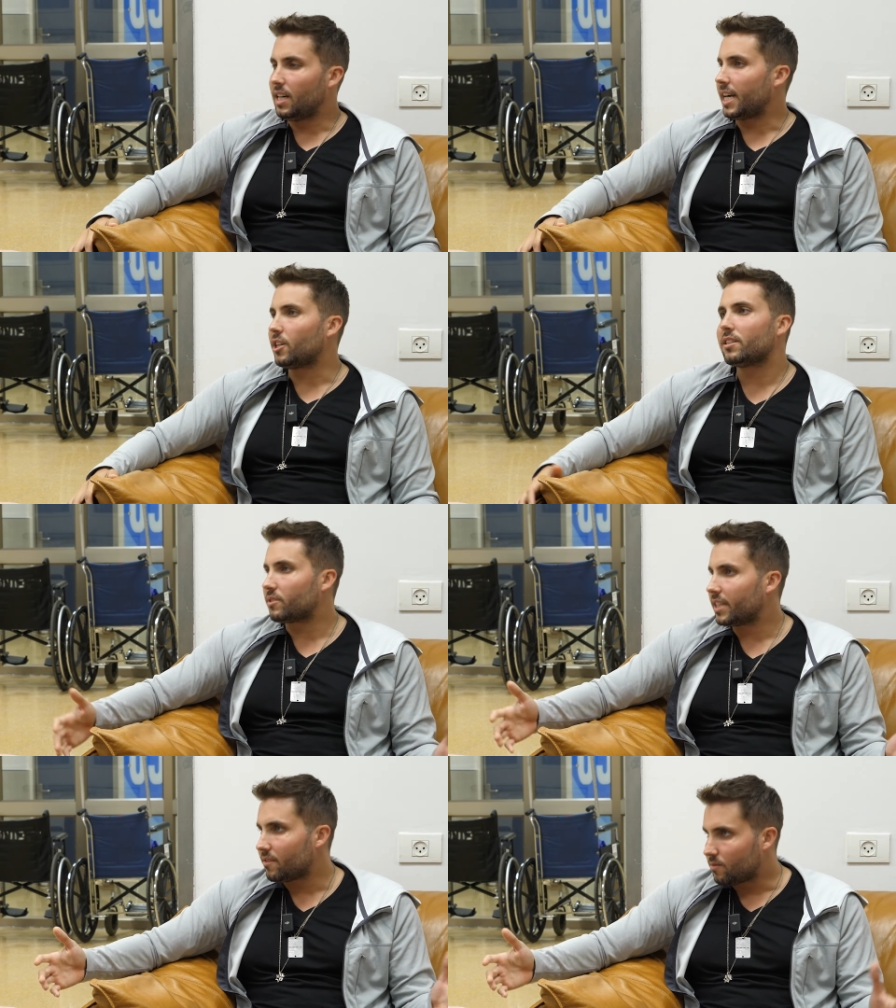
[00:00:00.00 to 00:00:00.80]
I couldn't have
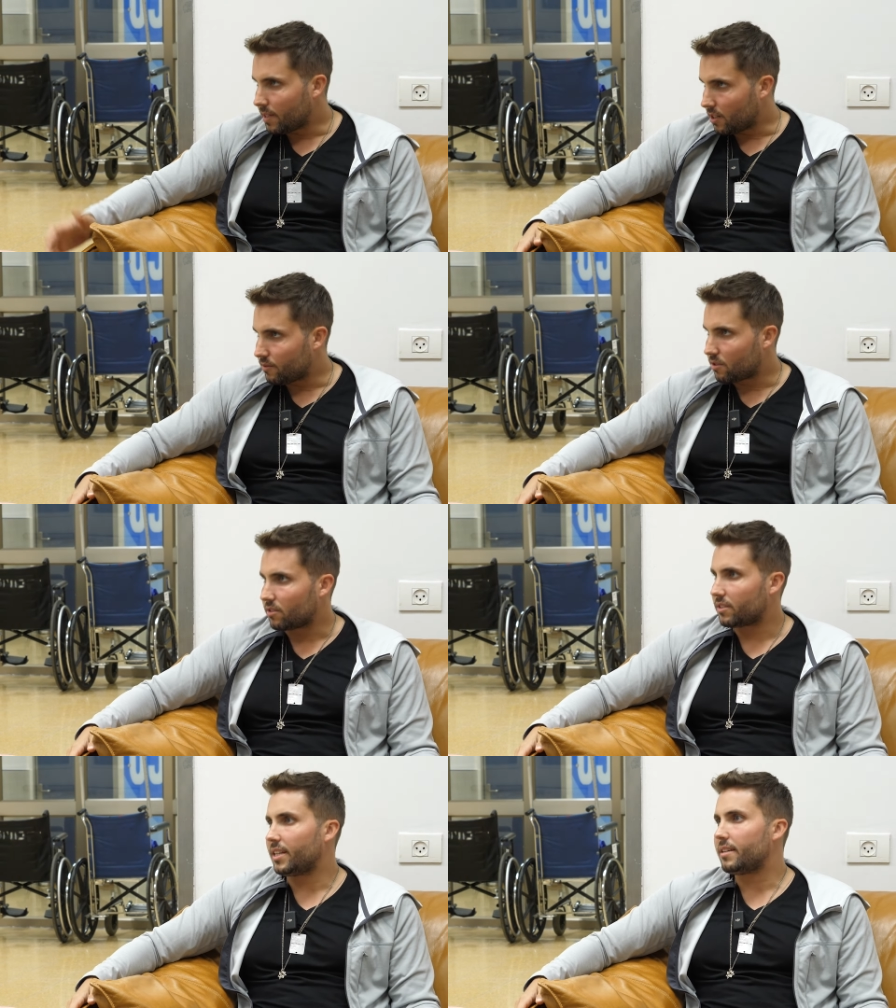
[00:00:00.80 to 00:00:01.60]
saved my
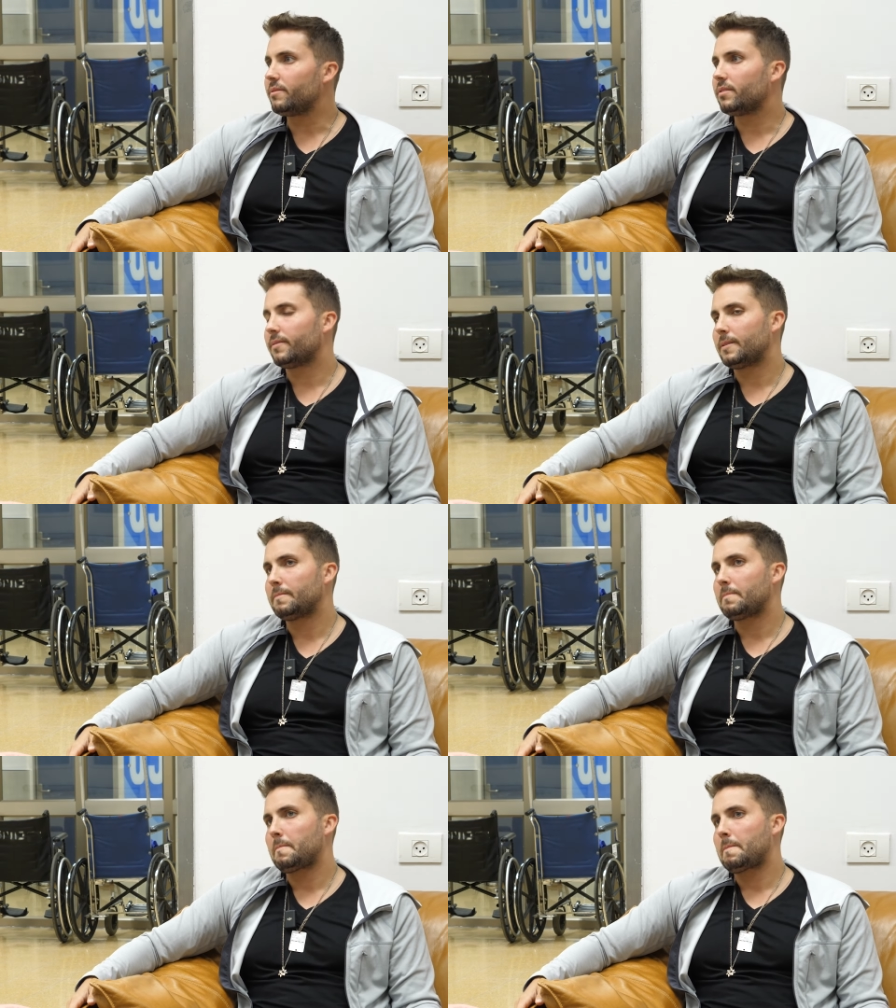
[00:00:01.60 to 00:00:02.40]
officer's life. Mm-hmm.
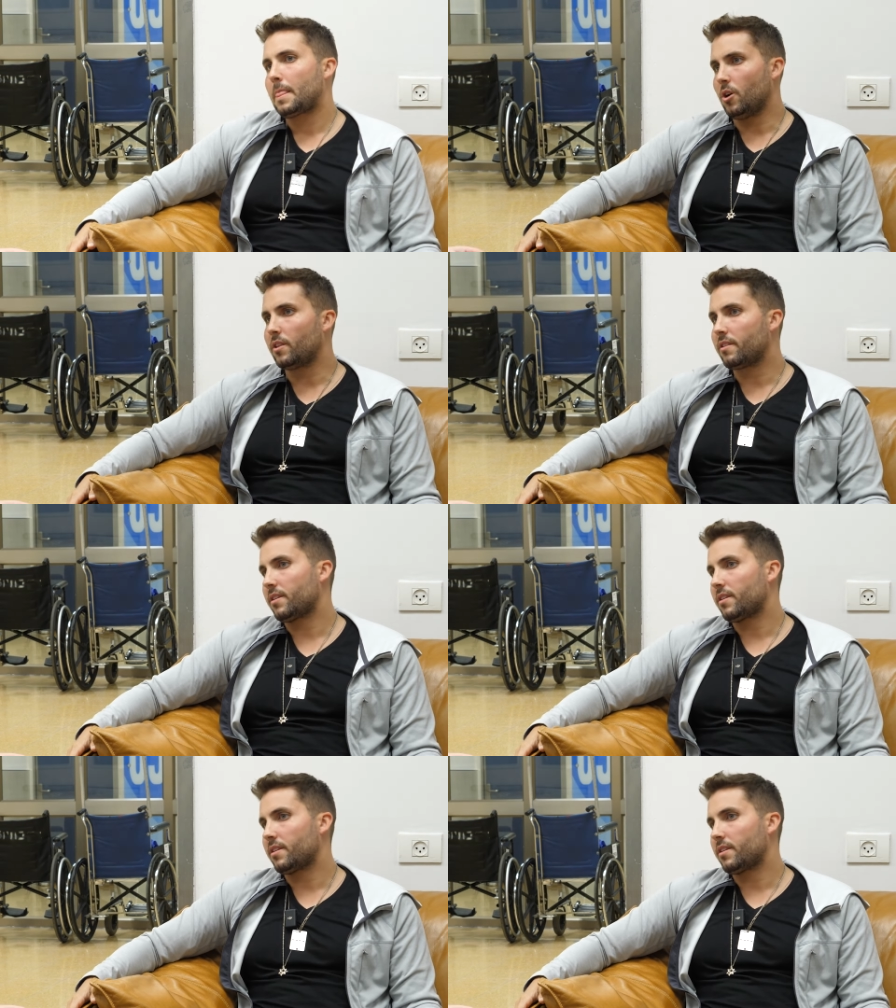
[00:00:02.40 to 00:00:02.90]
The only